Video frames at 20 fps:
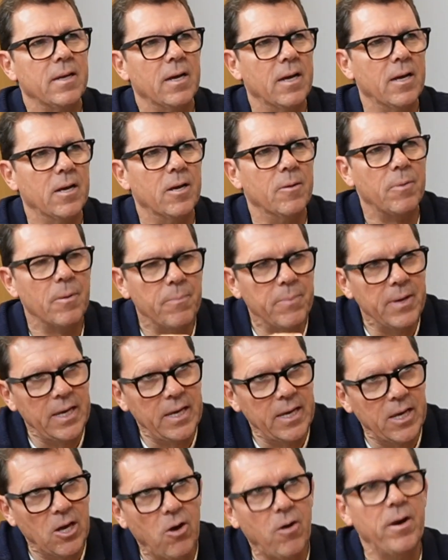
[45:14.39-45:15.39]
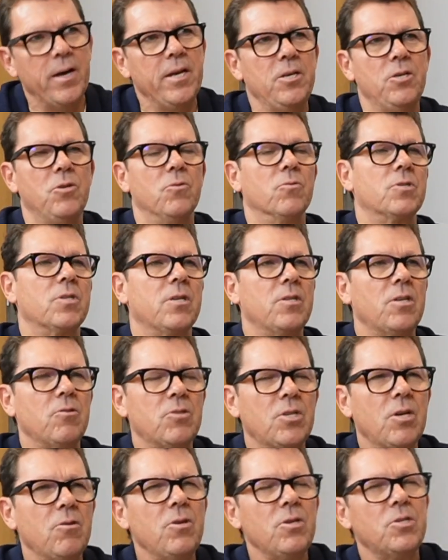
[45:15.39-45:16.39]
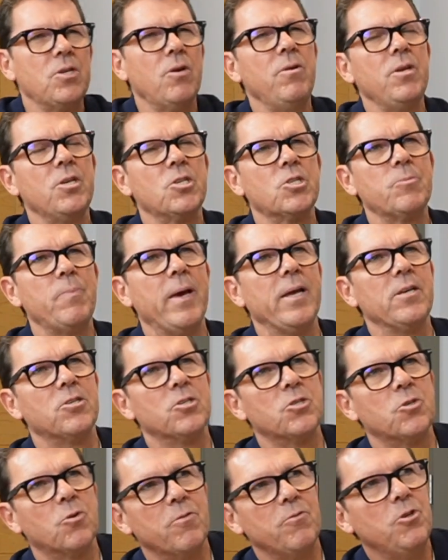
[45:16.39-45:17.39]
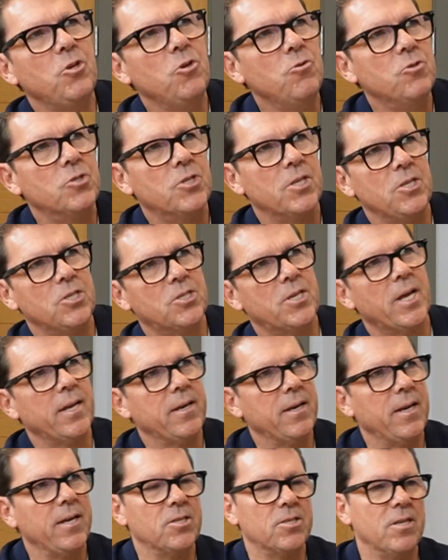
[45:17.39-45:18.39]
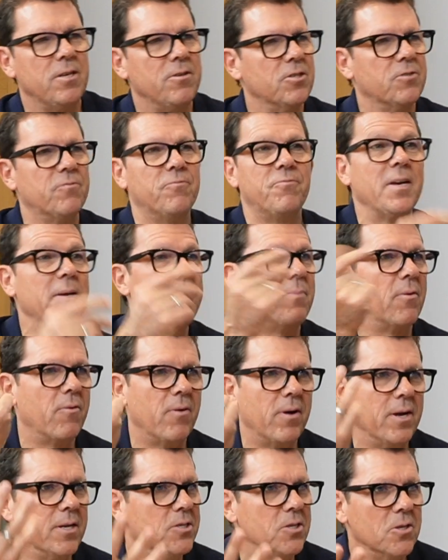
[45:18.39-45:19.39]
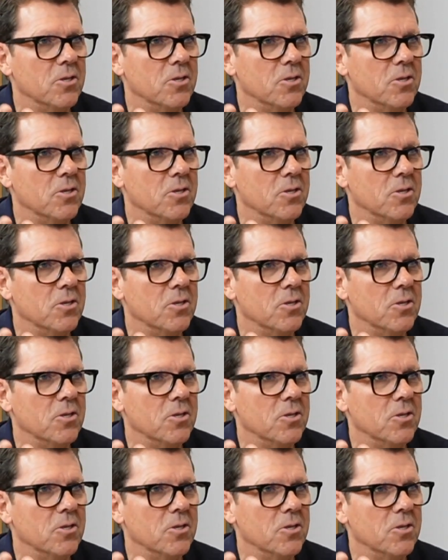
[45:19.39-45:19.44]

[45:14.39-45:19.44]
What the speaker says: But be kind to yourself. Don't expect to sort of use these techniques and it just vaporizes.